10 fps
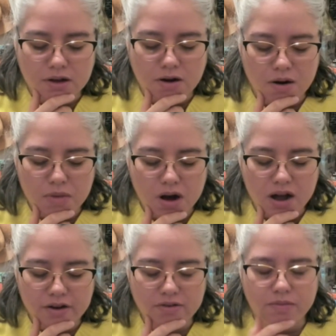
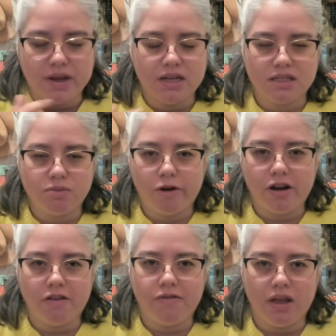Armand, from his point
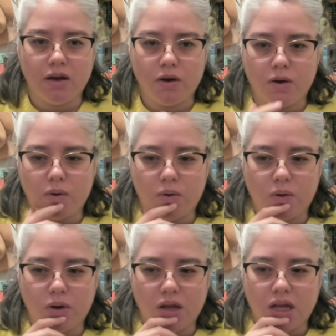of view,
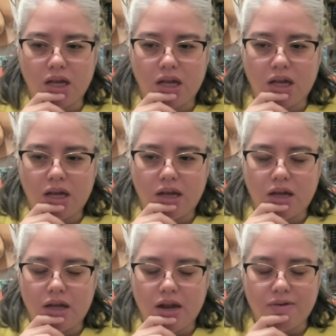
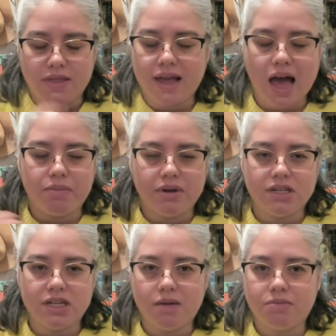everything happened
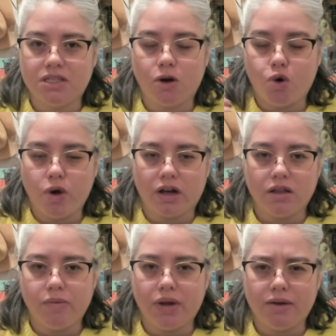to him so
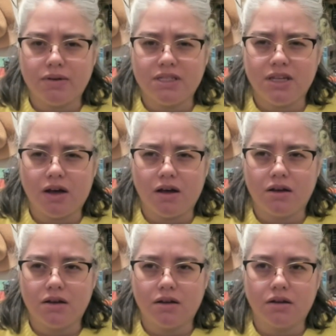quickly when he was
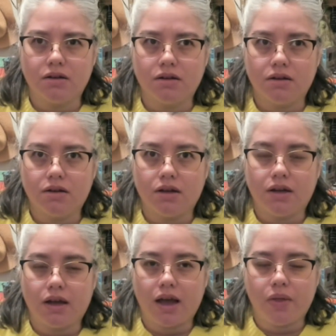young,
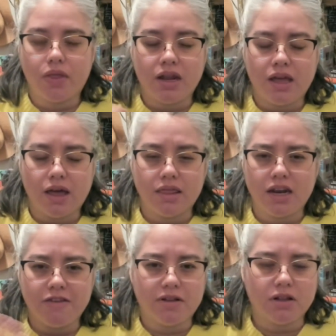and then
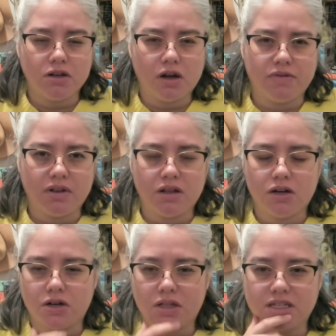he fell
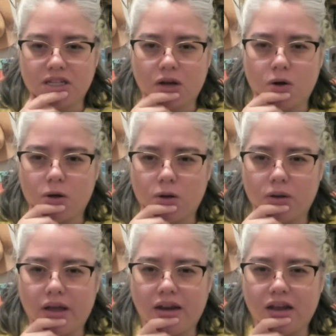under this
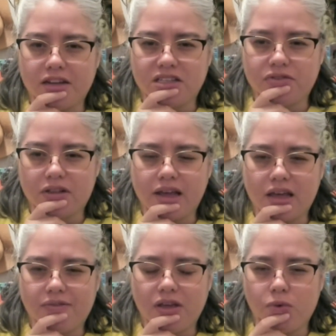cult. And I just feel like
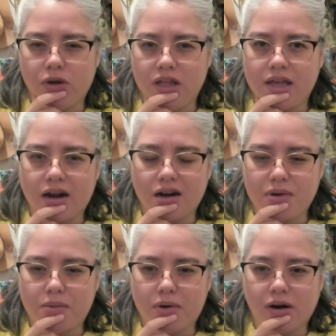if he really cared
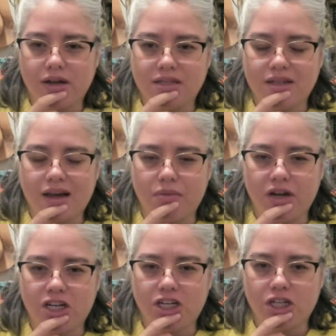about Marius that
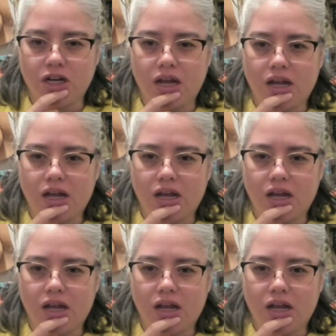much